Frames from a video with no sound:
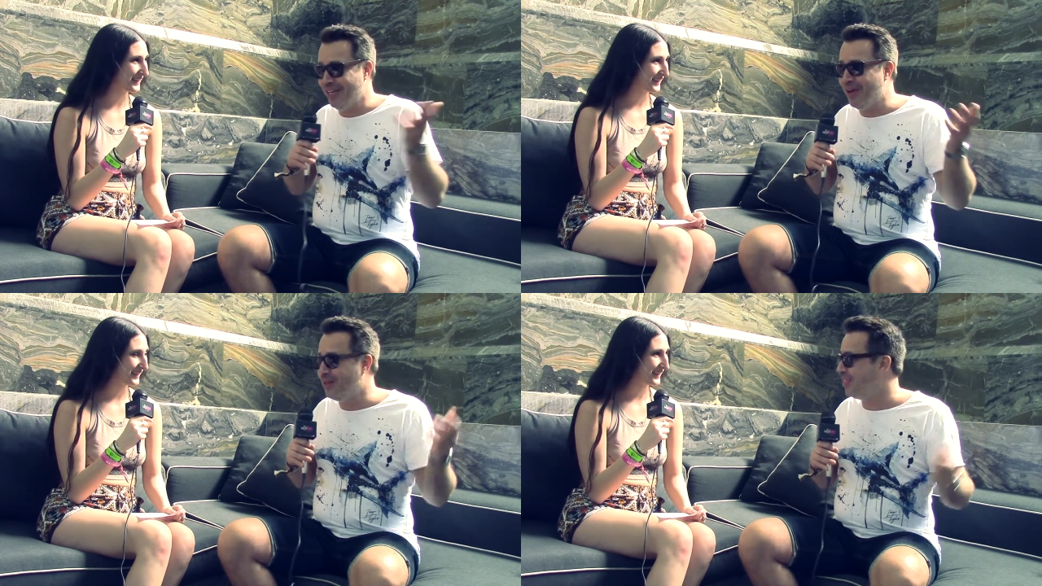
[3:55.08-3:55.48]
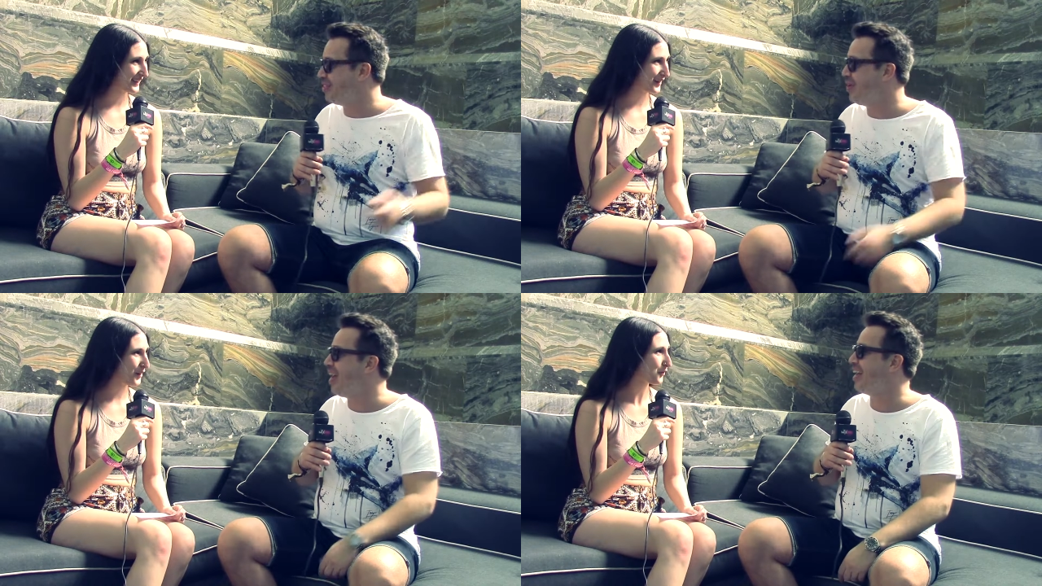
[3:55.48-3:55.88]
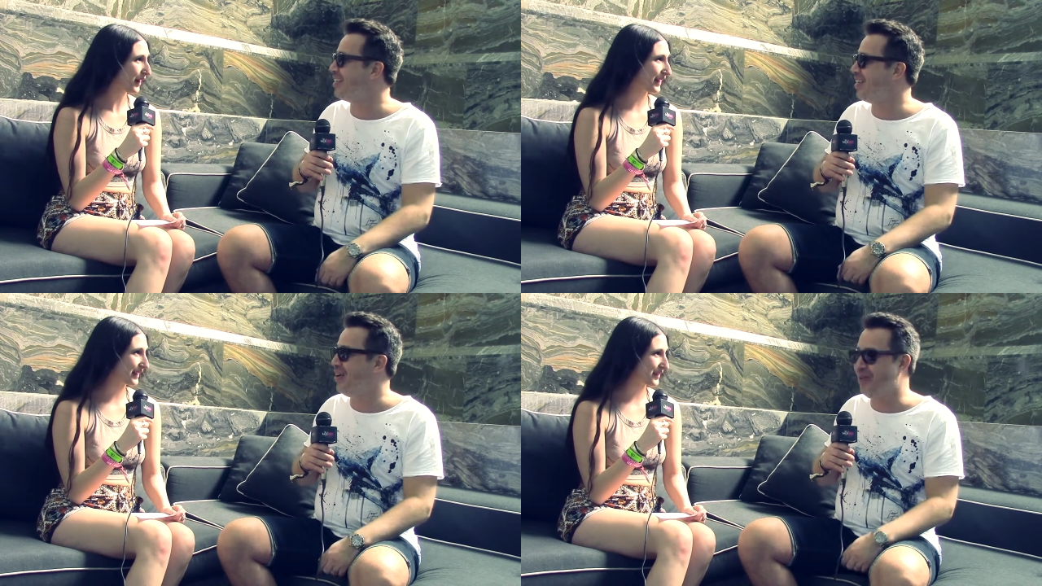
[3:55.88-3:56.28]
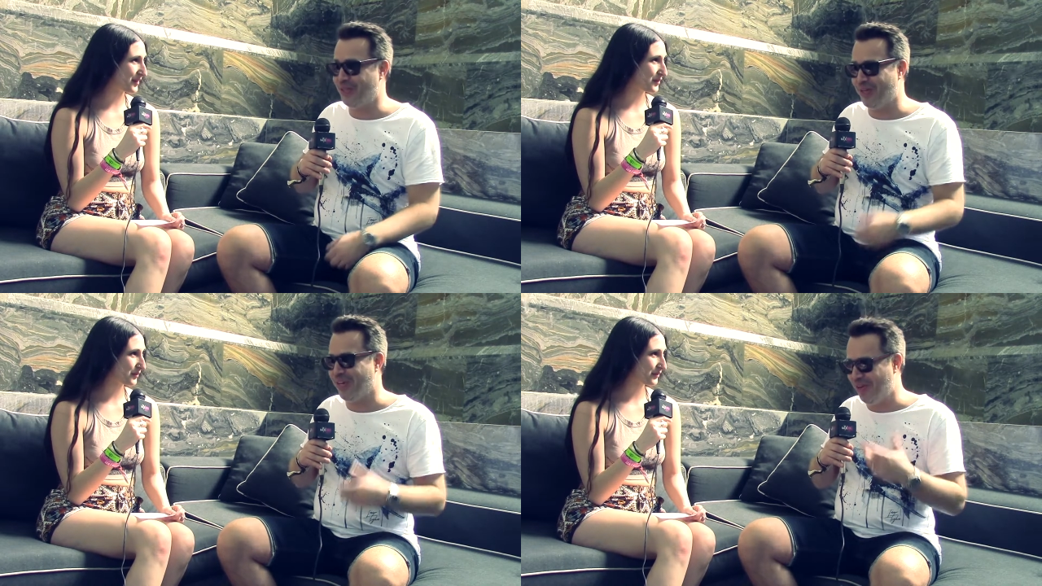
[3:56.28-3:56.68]
Speaker 1: knows the track, right? So,
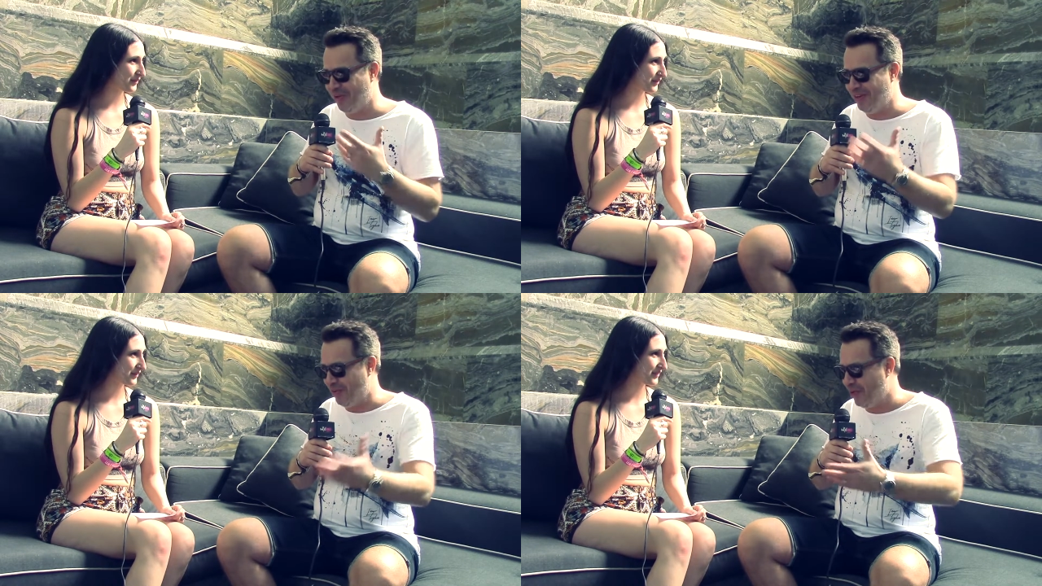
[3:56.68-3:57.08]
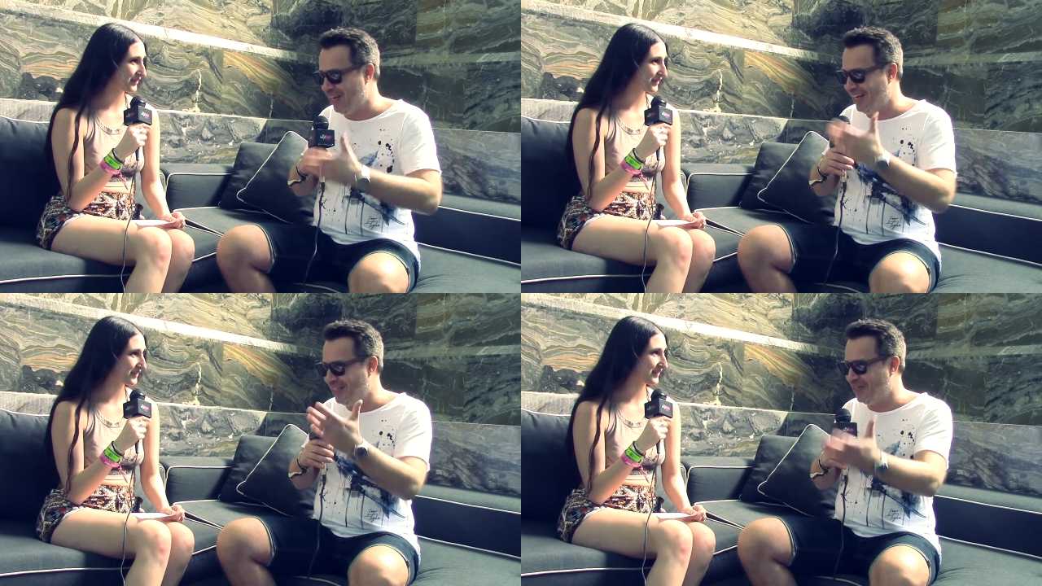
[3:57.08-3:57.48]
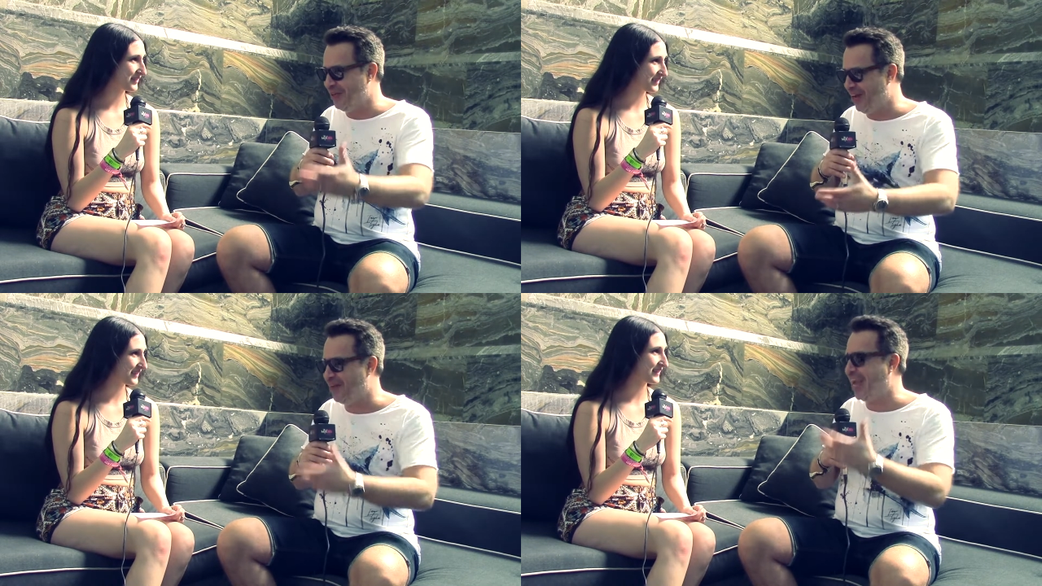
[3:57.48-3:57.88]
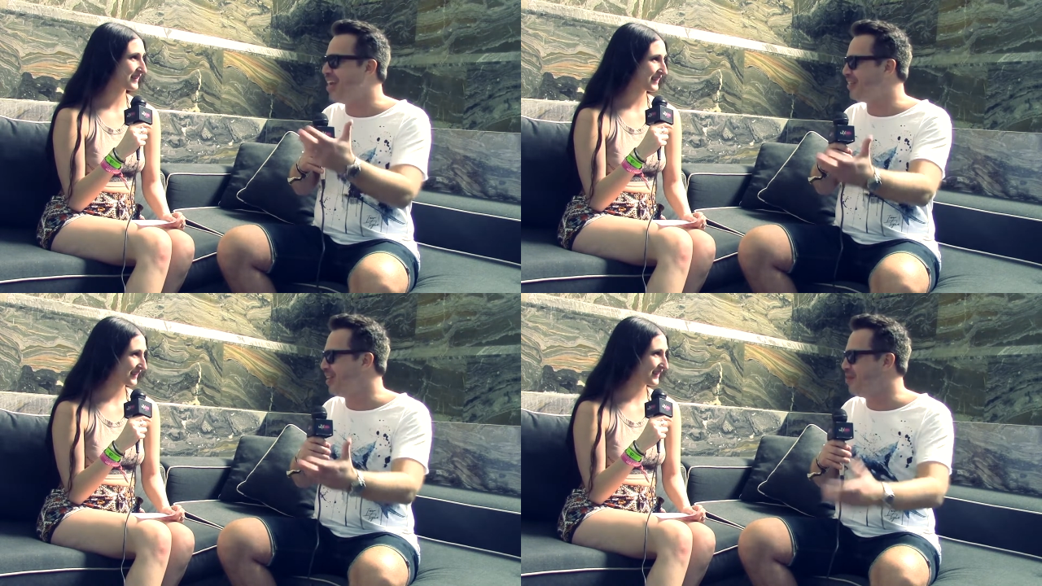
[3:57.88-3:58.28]
so you, you really need to you know
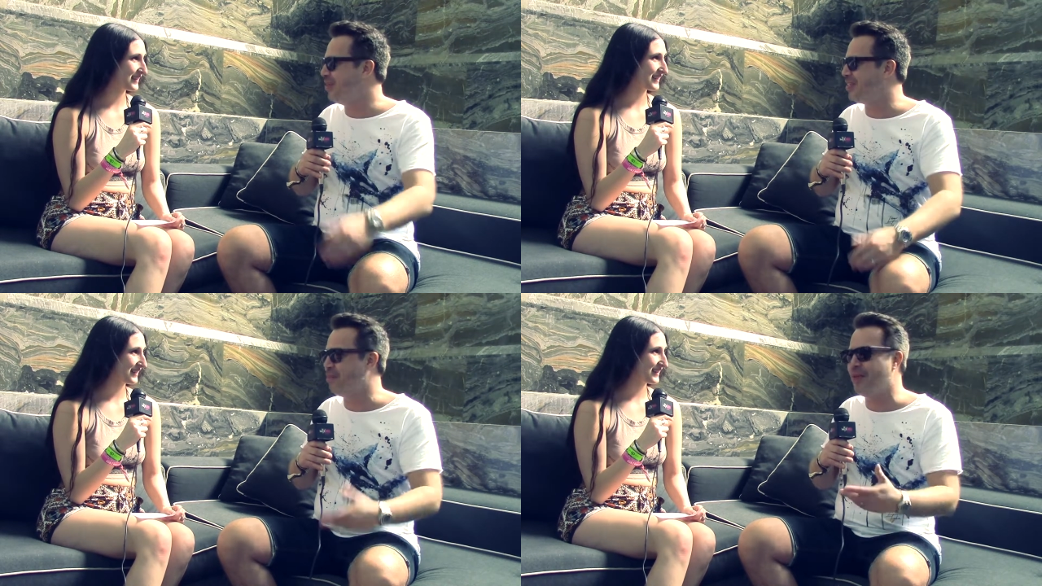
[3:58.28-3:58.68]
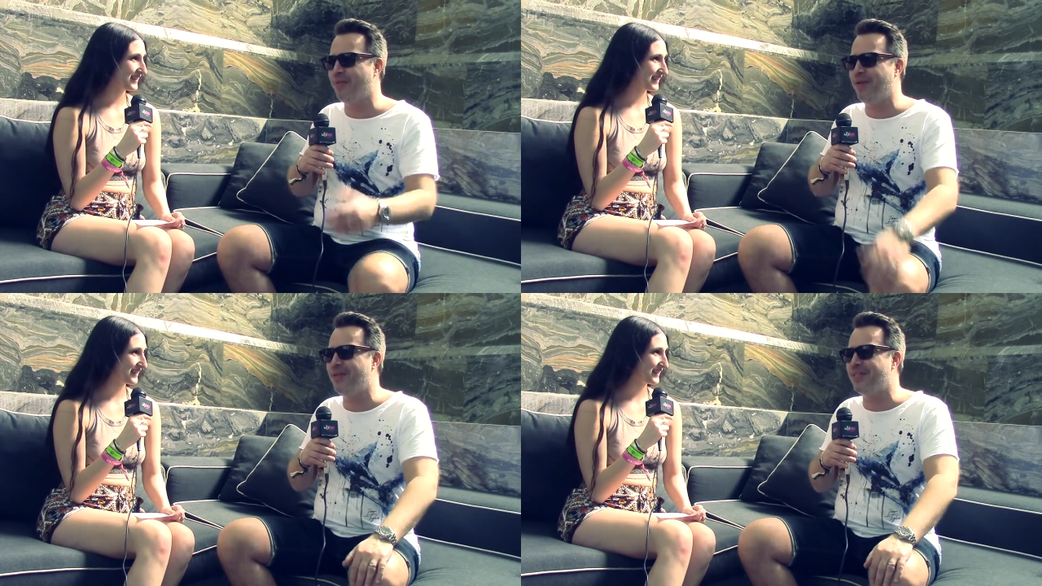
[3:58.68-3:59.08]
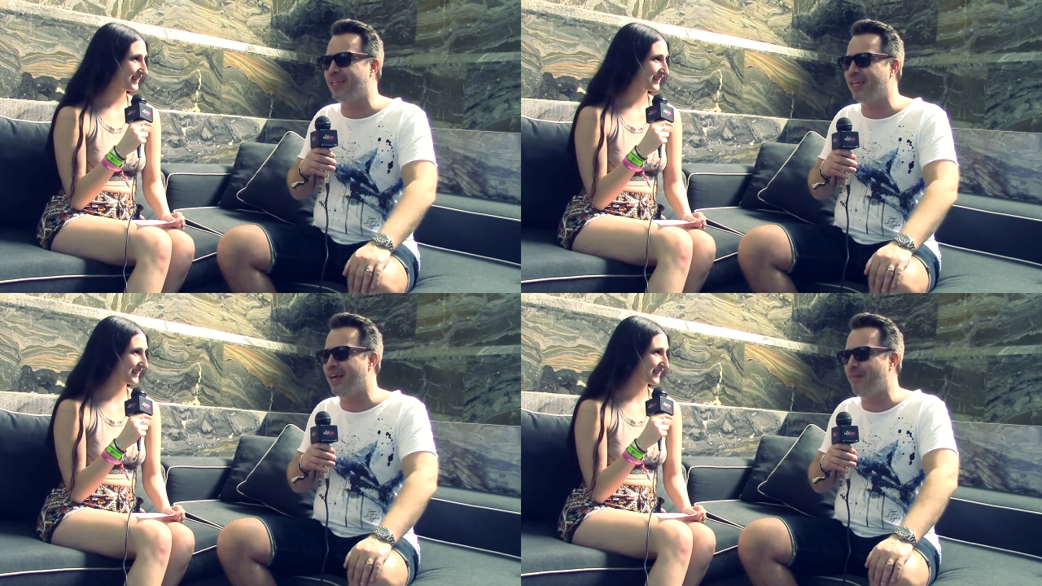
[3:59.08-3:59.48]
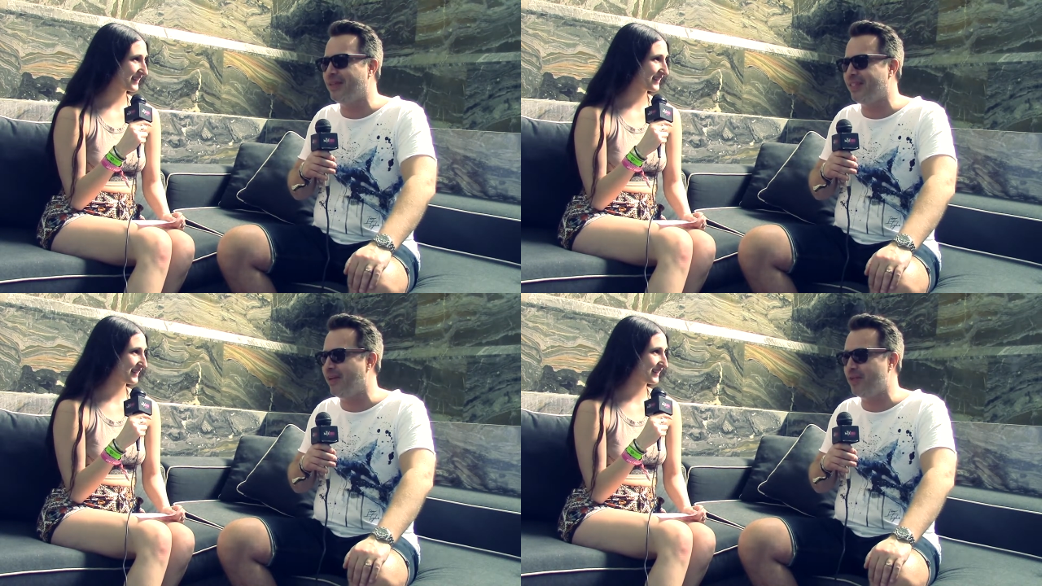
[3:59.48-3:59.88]
cater them with some new music, uh,
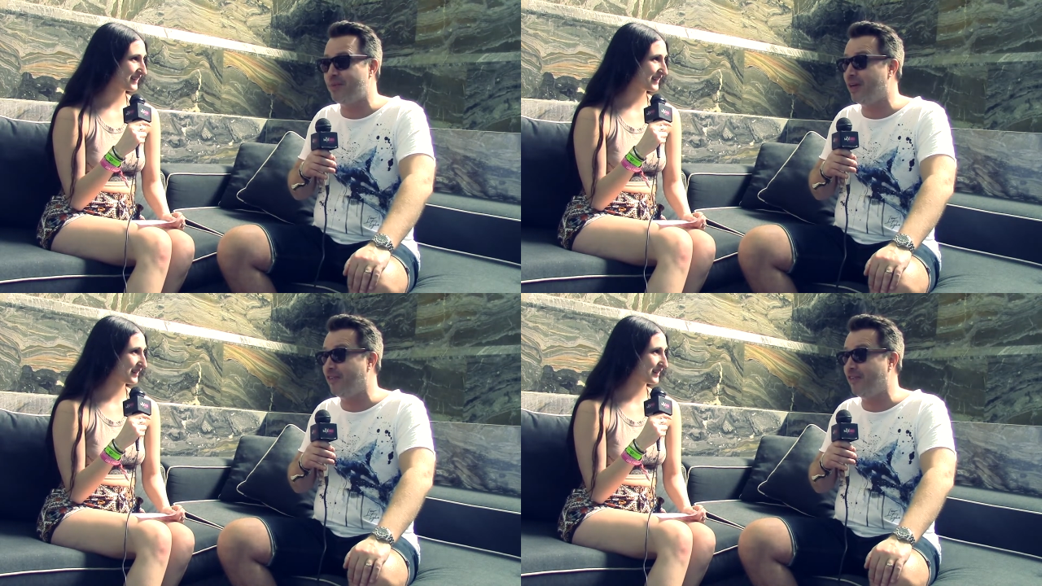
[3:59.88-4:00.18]
but they responded